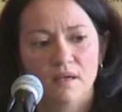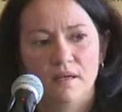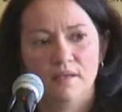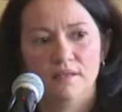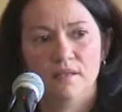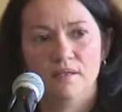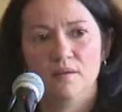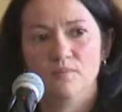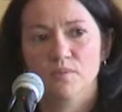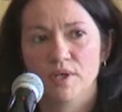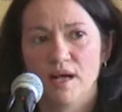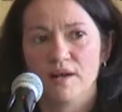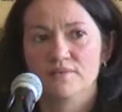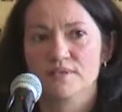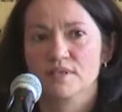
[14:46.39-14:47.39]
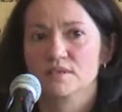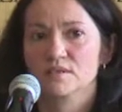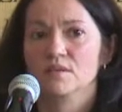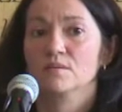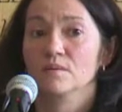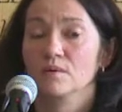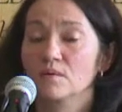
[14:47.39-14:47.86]
and we have seen
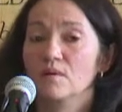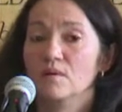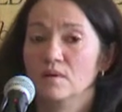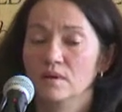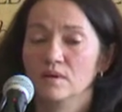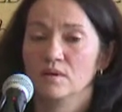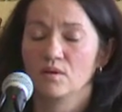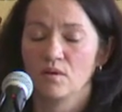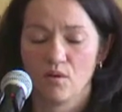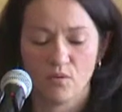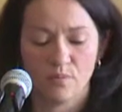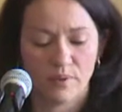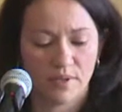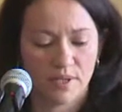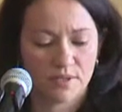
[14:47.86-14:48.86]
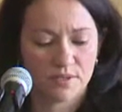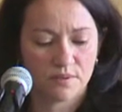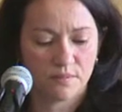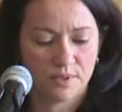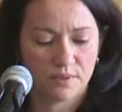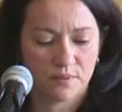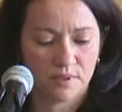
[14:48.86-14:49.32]
some
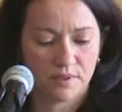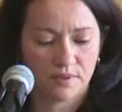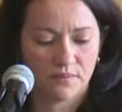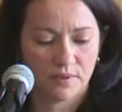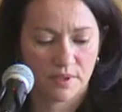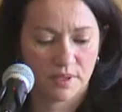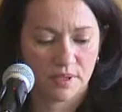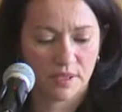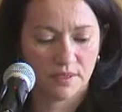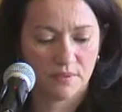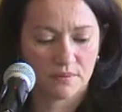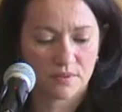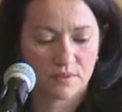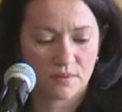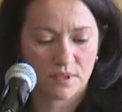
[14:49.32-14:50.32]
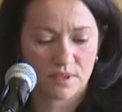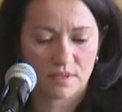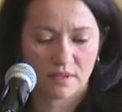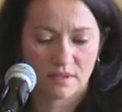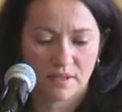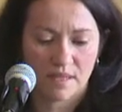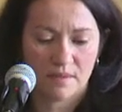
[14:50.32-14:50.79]
cooperation between different industries
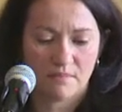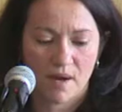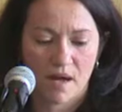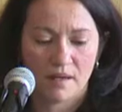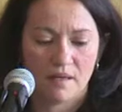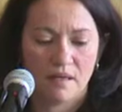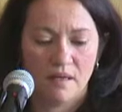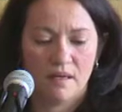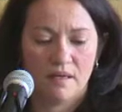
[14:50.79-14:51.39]
that they might